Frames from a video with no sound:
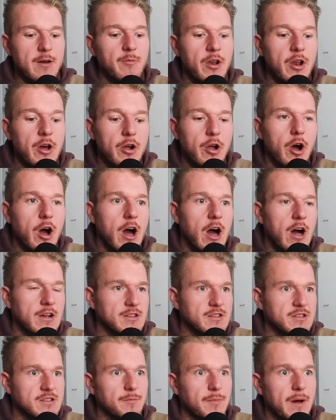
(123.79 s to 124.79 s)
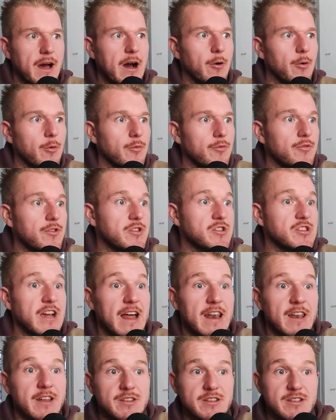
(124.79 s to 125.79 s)
and when I got asked about the
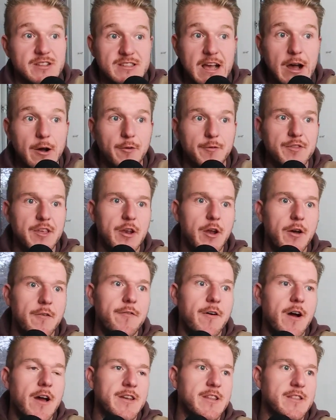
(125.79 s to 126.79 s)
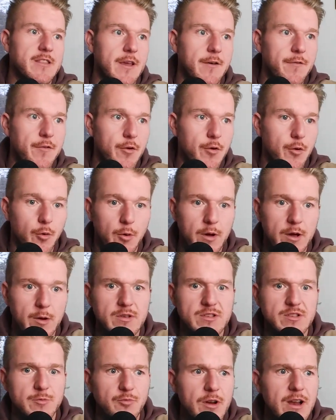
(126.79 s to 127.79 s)
challenge itself, did I find it difficult? It
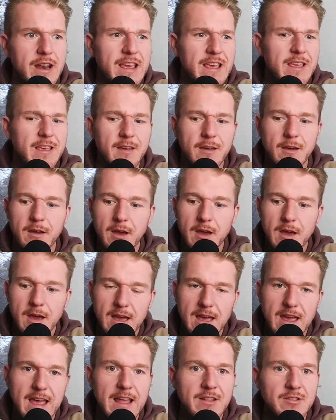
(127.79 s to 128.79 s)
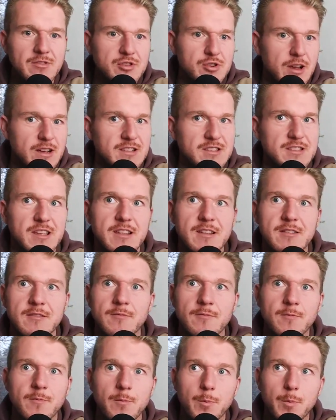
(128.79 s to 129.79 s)
was a really
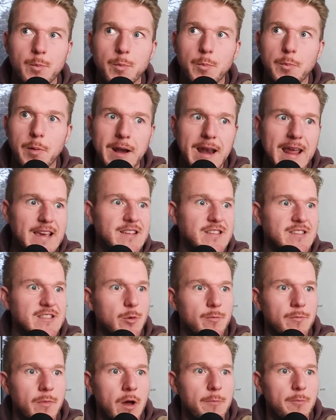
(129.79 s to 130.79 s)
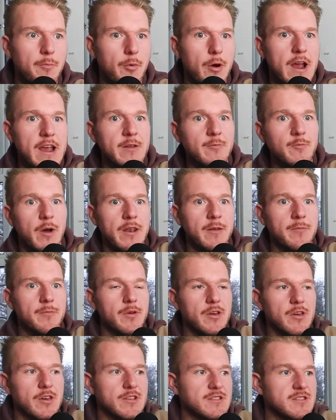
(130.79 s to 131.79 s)
interesting place that my brain went
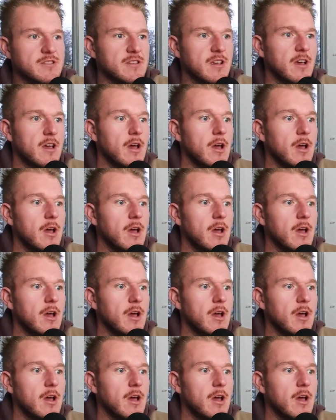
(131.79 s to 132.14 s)
because